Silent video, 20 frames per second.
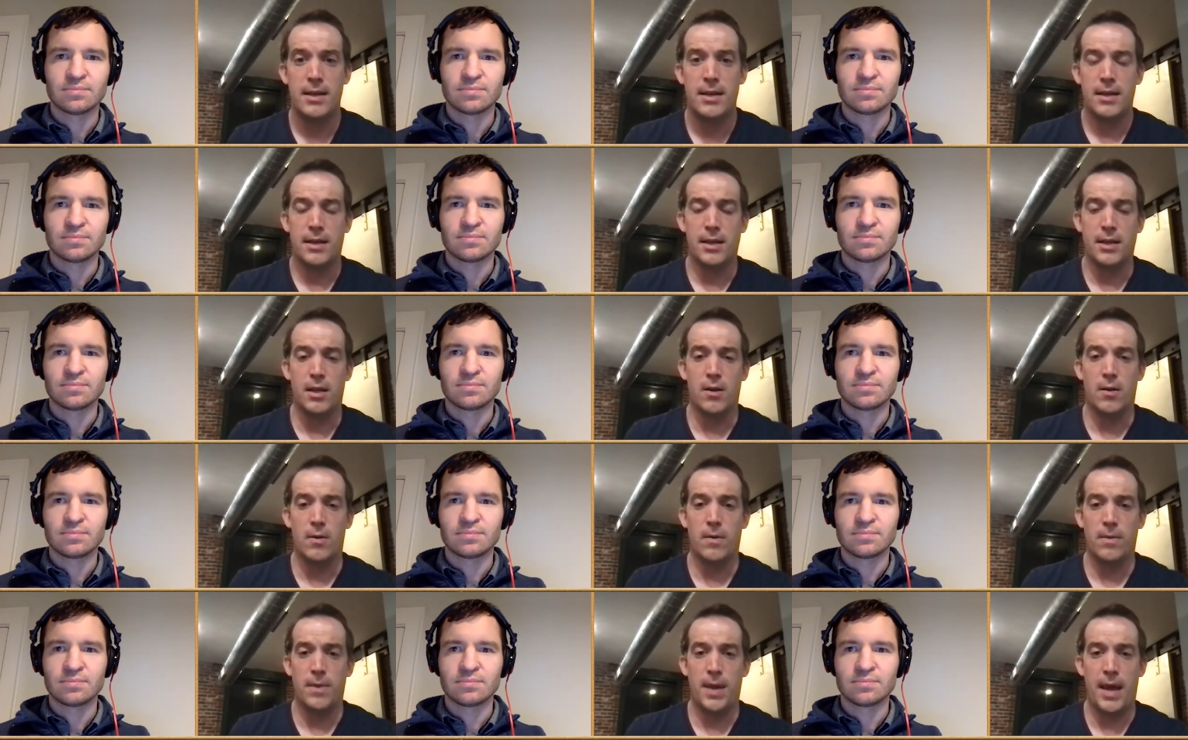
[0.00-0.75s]
Speaker 1: you
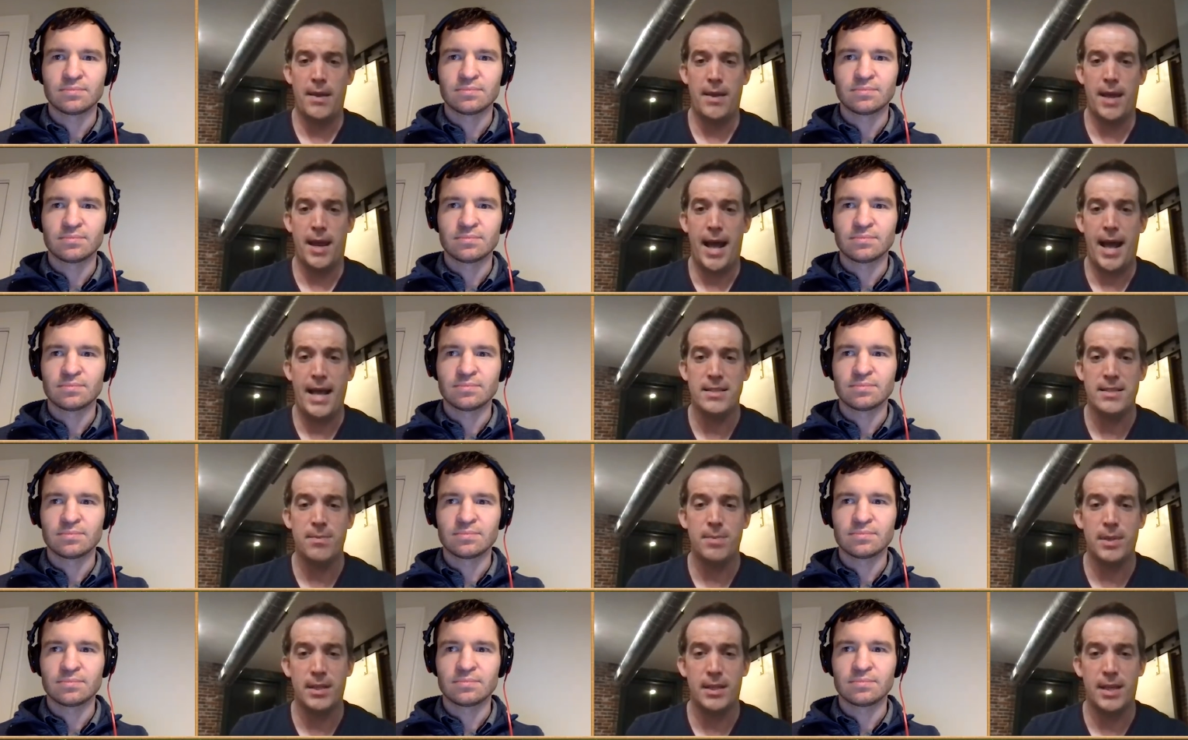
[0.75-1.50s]
know that that
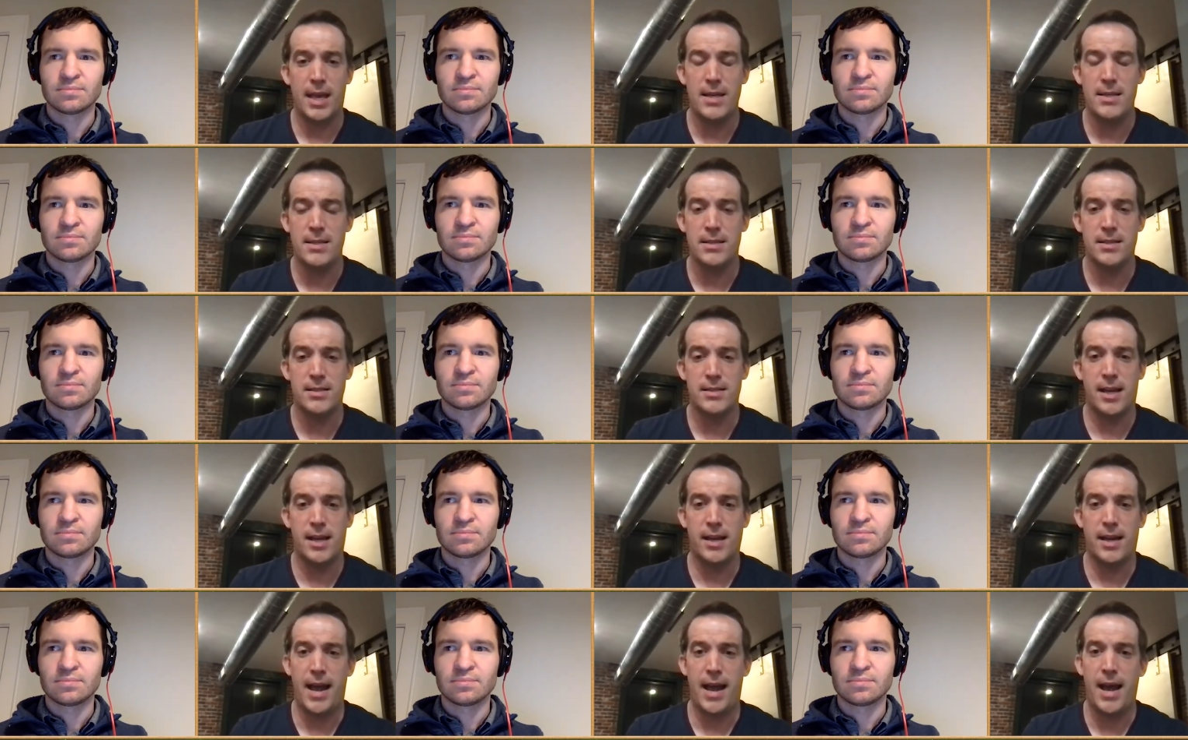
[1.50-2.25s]
hasn't been the case in the
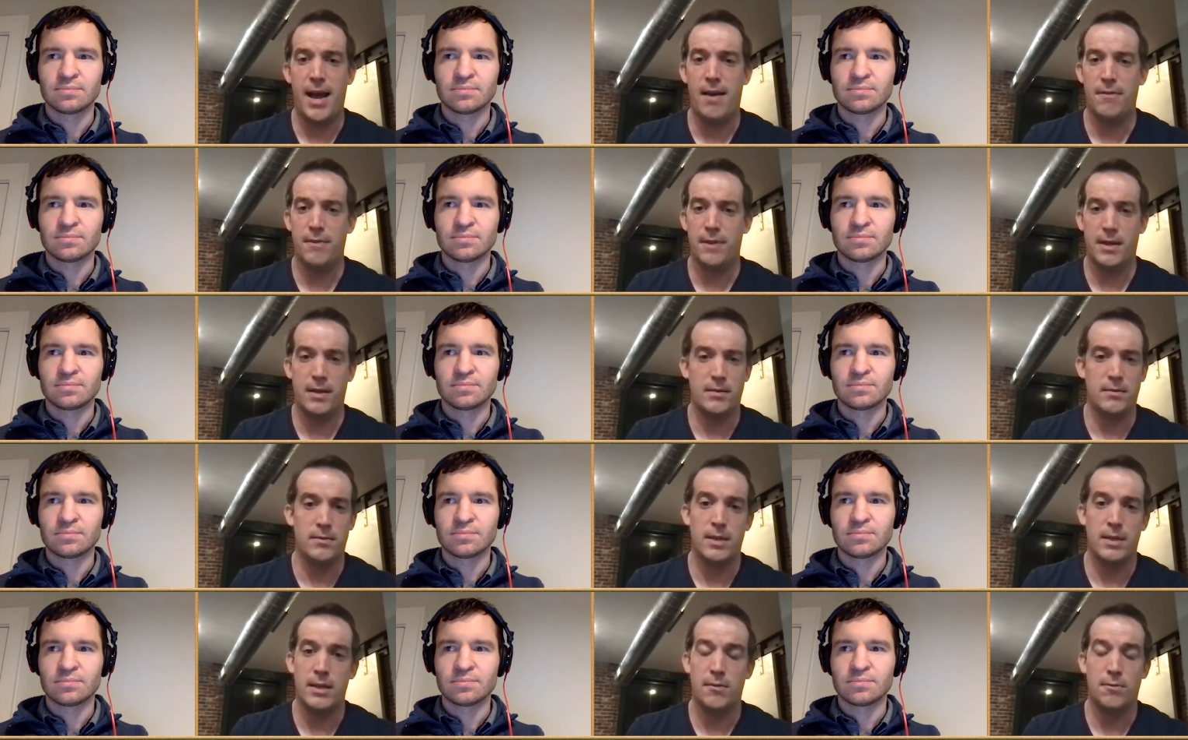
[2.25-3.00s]
second half,
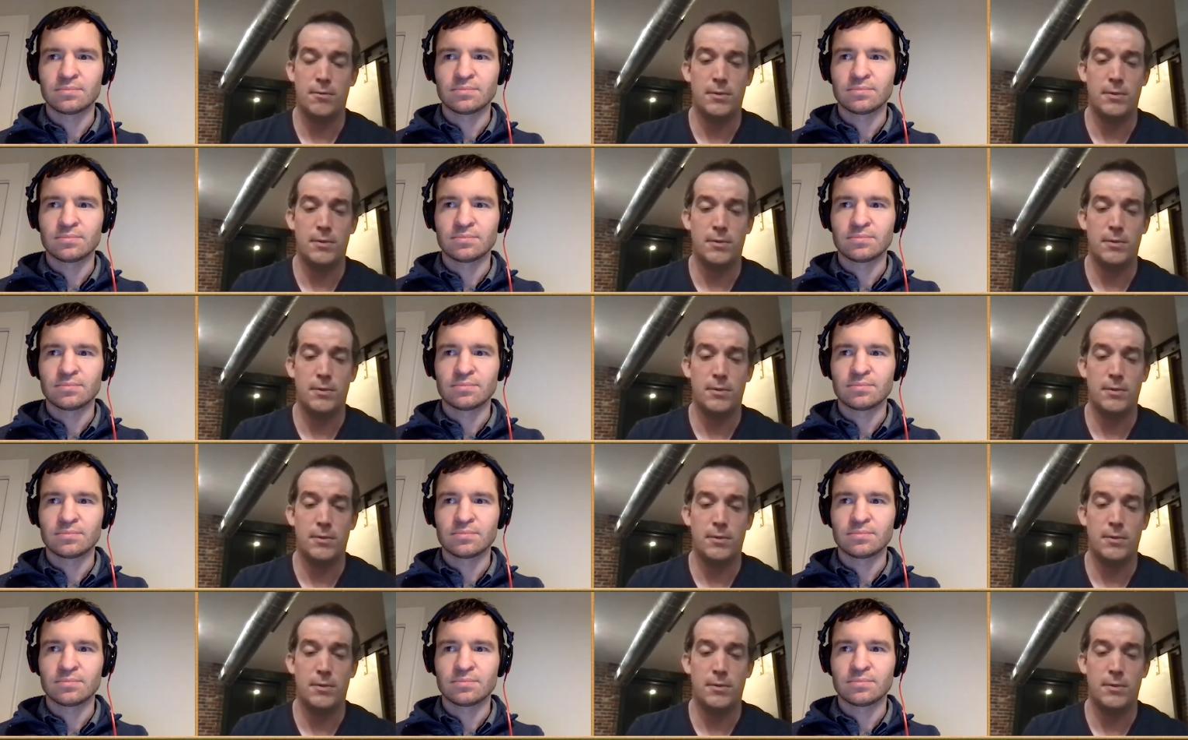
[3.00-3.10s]
and and